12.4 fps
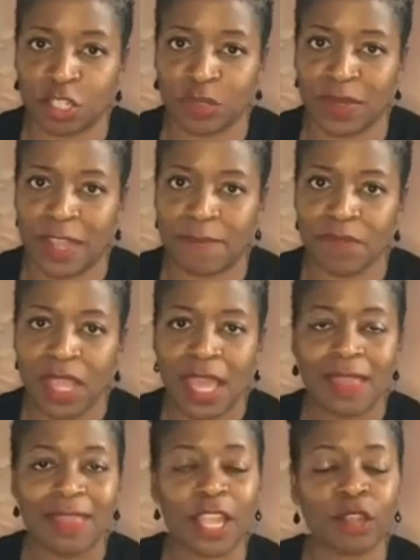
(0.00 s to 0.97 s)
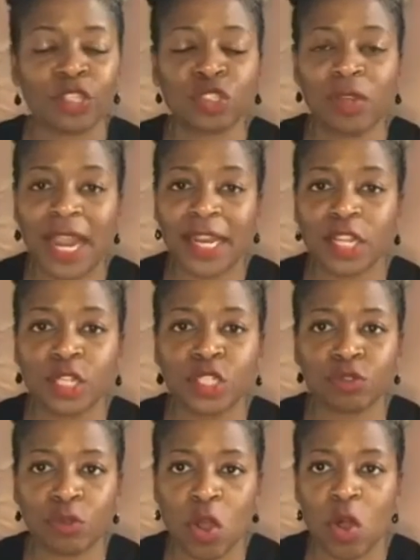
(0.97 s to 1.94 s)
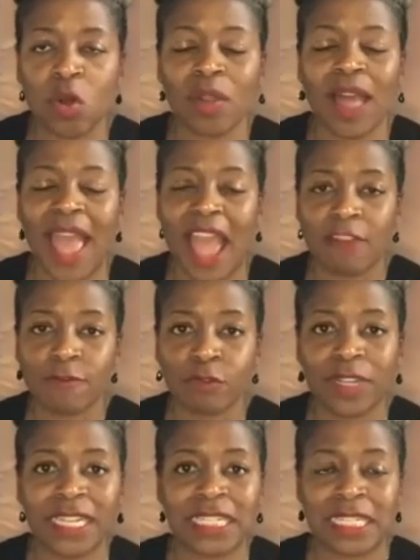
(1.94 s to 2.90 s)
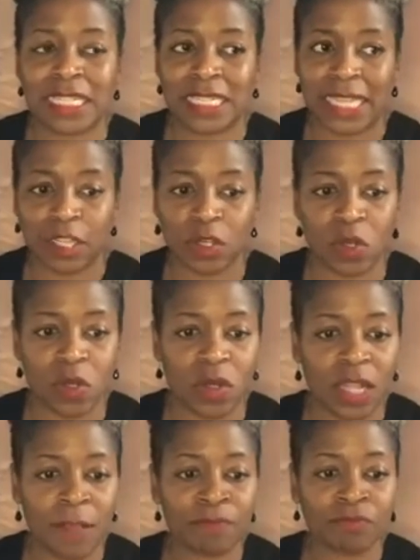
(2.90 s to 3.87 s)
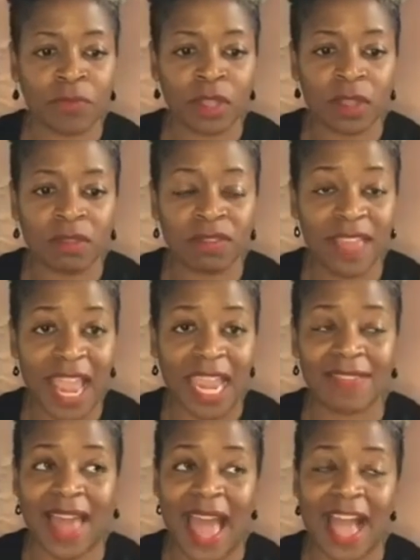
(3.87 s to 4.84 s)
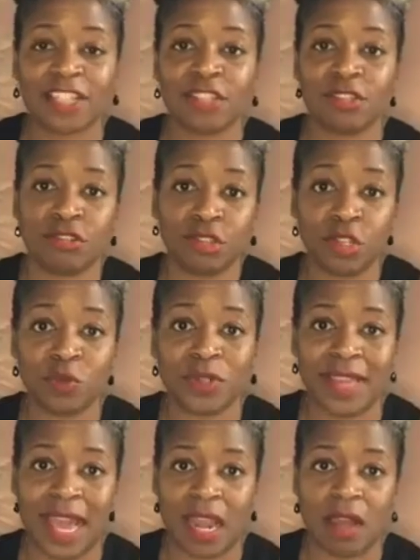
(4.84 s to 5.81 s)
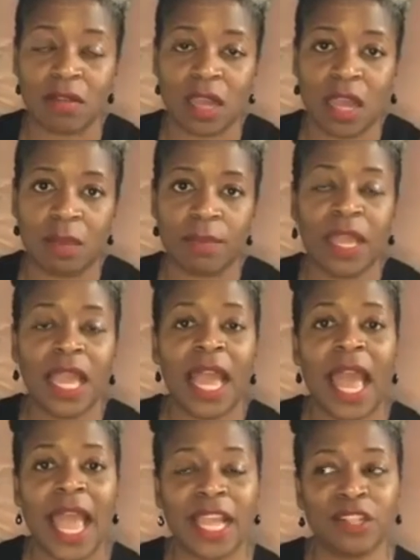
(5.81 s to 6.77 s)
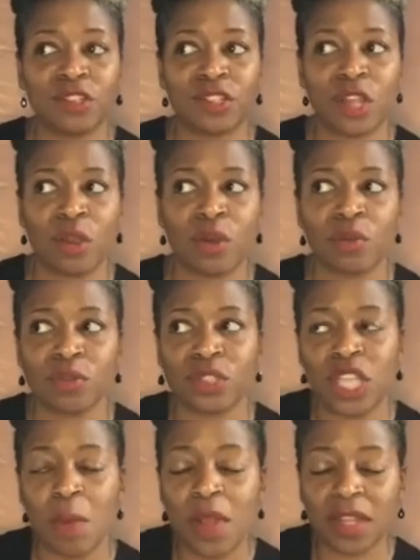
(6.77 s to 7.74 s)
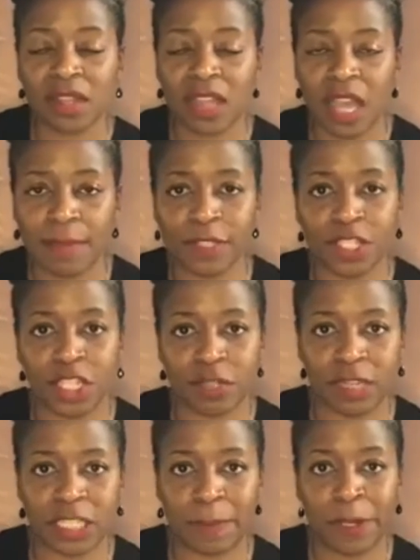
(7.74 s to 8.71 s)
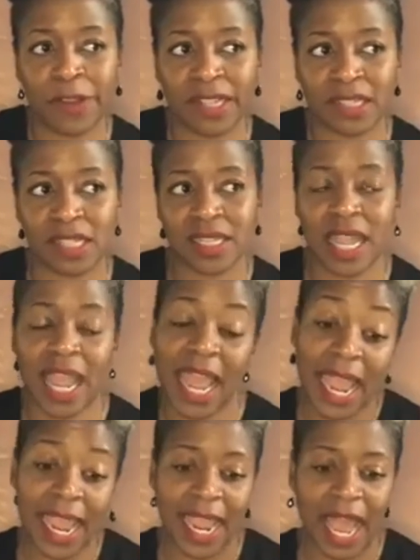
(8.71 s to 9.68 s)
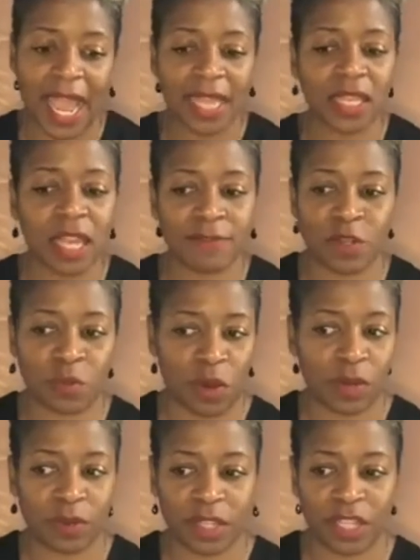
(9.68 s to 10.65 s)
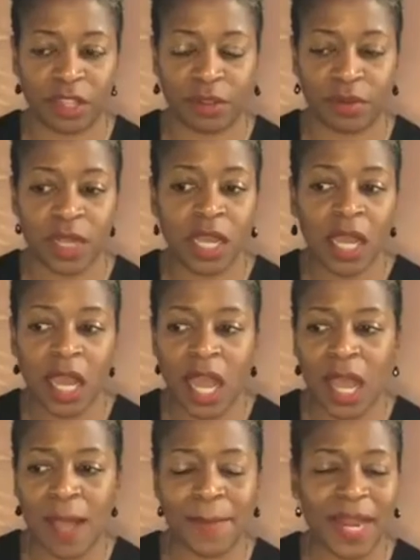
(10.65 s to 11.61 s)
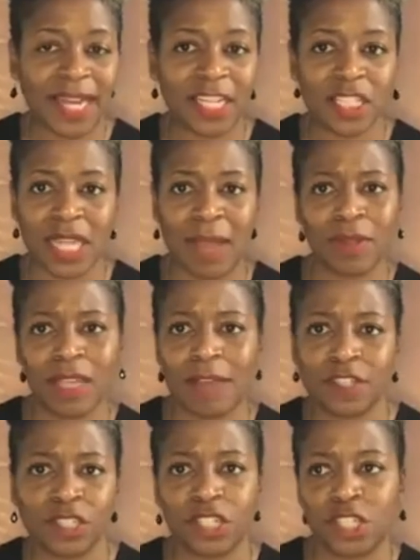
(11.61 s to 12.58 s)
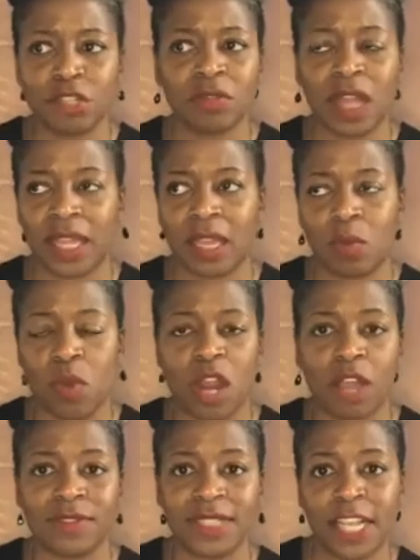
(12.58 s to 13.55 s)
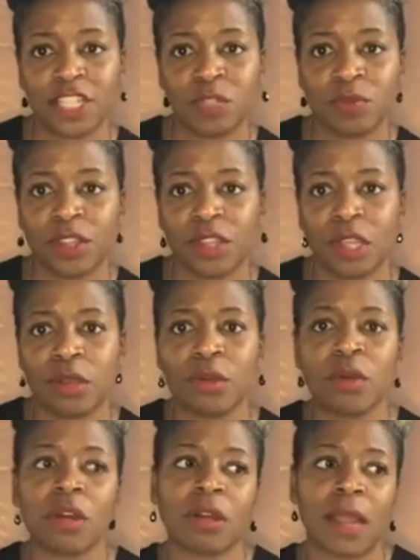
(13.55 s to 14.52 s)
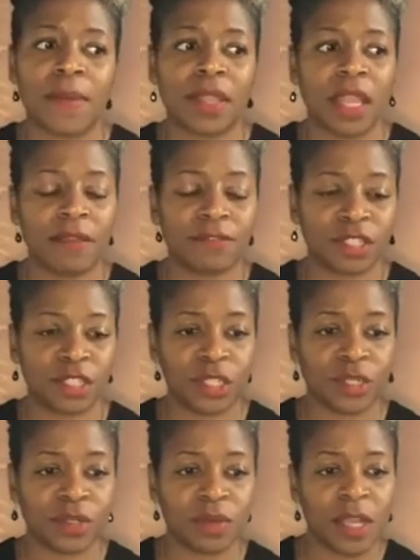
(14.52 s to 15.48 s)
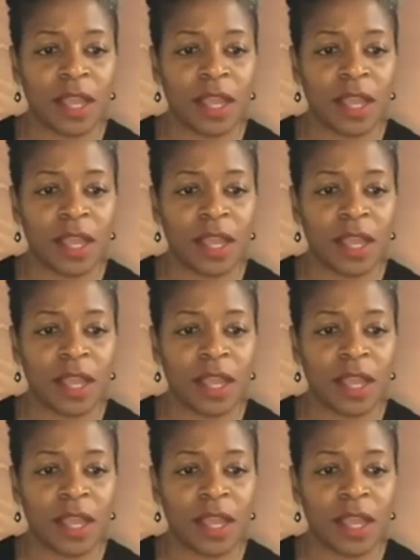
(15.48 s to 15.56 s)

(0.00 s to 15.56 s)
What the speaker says: it that you're trying to control every single thing that has to do with that outcome. And so someone could come into your experience and say, hey, I'd love to work with you, but I would love to just do like a one-off session with you, or I would love to